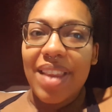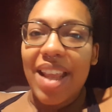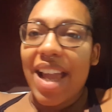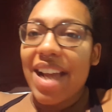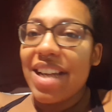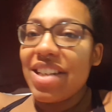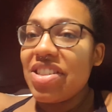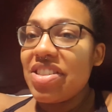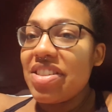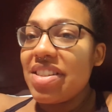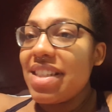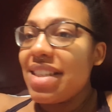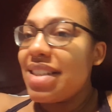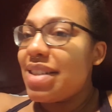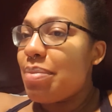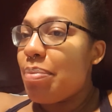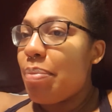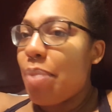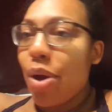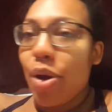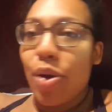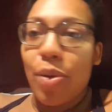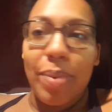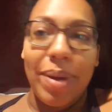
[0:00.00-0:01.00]
I just need to
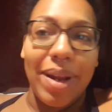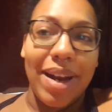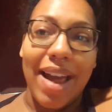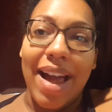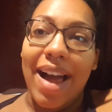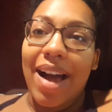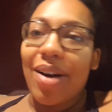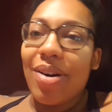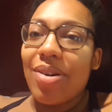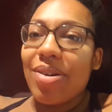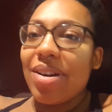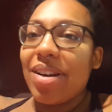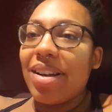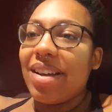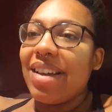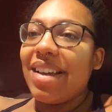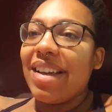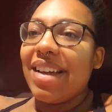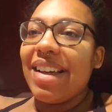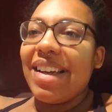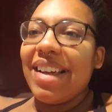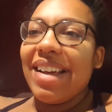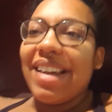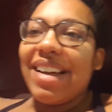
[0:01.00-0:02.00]
poop it out.
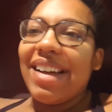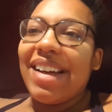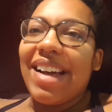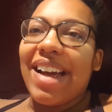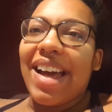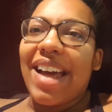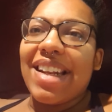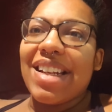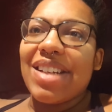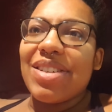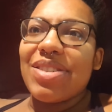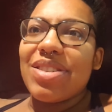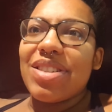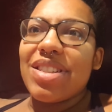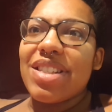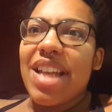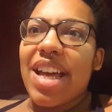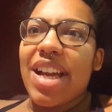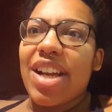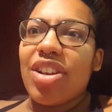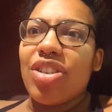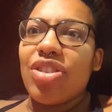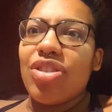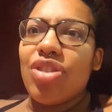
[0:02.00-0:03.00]
And he was
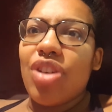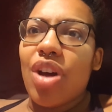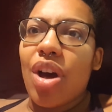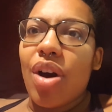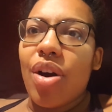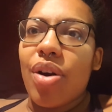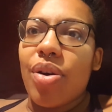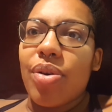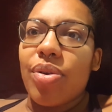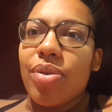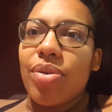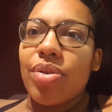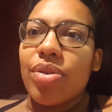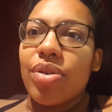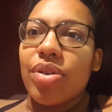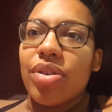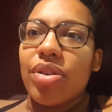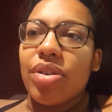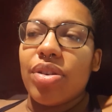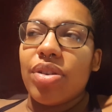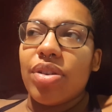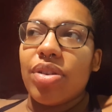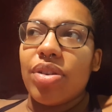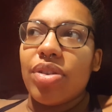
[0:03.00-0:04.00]
like, no,
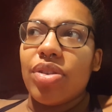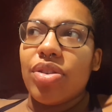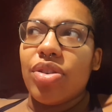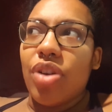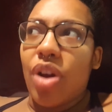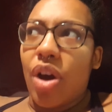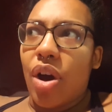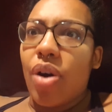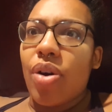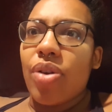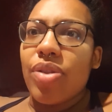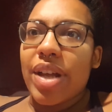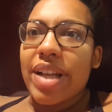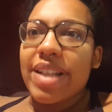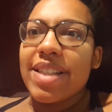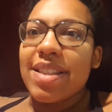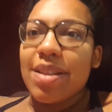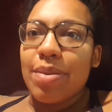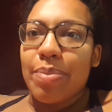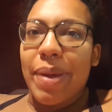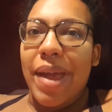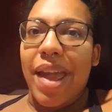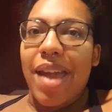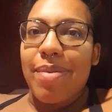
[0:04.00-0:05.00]
that's
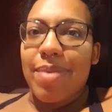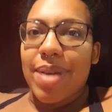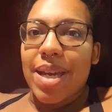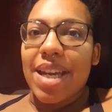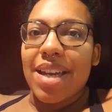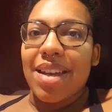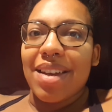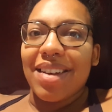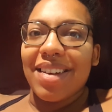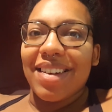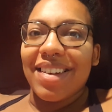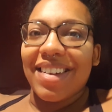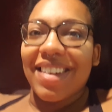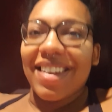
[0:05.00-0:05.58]
the baby.